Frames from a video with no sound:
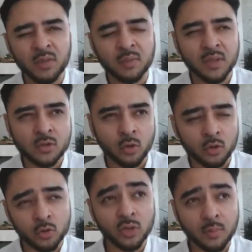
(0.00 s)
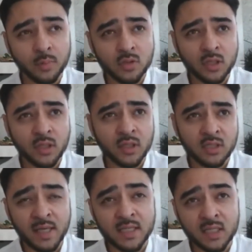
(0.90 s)
but it's not 2-year post-study, it's
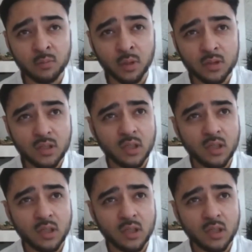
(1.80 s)
18 months.